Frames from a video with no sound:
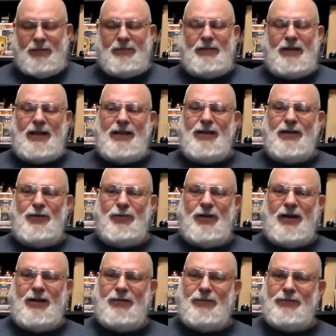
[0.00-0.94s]
They get
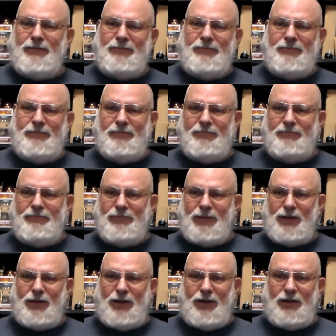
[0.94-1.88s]
around
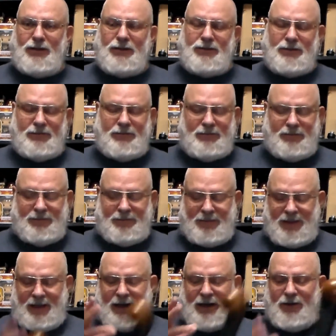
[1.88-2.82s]
the laws.
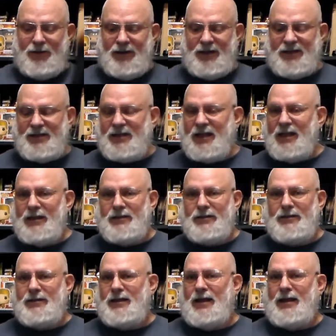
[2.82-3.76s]
Here in the
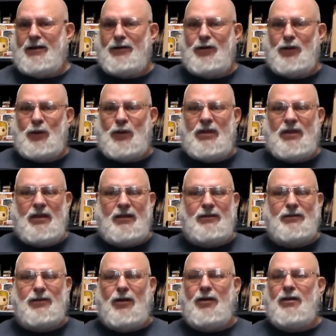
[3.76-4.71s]
States, they do
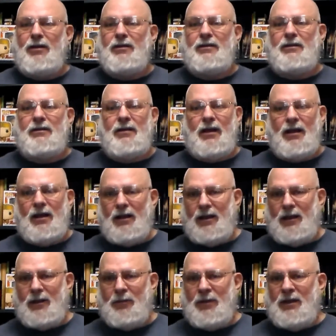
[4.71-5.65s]
things all the
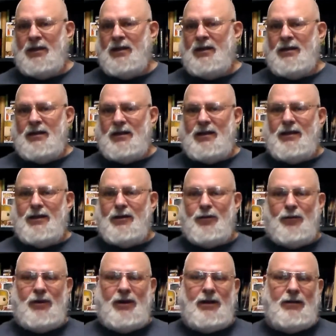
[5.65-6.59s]
time to get
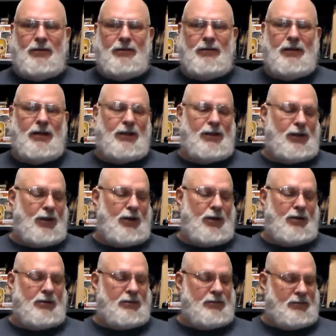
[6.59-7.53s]
around a
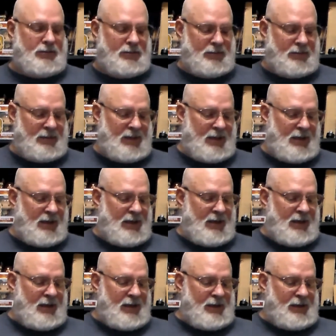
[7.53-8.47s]
law.
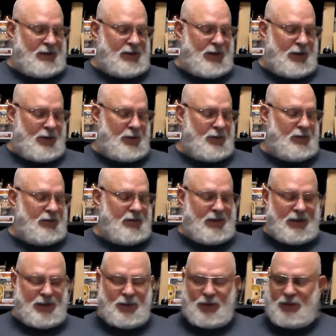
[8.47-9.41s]
So
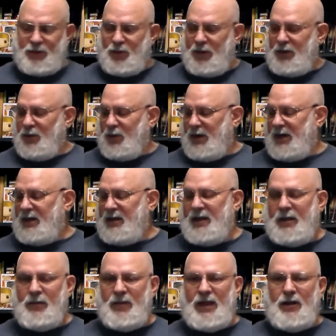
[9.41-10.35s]
this was one way.
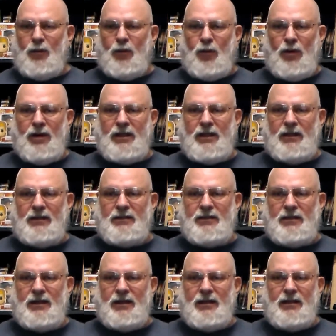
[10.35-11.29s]
They made a walking
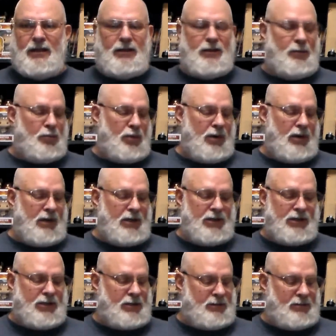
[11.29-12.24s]
stick, and the
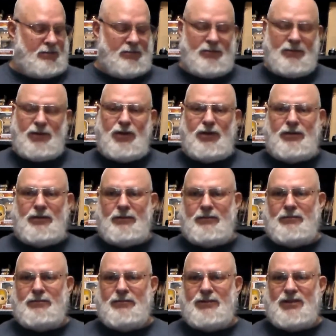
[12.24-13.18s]
British
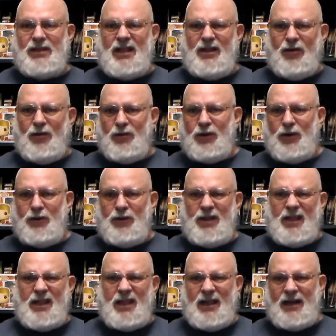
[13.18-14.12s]
couldn't say, oh no,
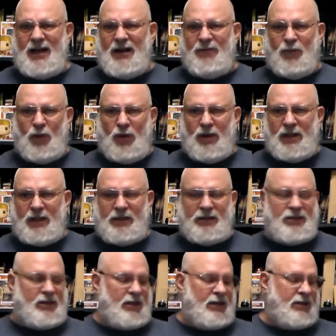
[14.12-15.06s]
you can't have walking
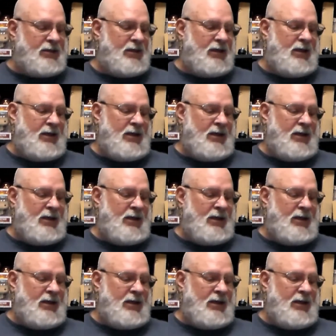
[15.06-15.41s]
sticks.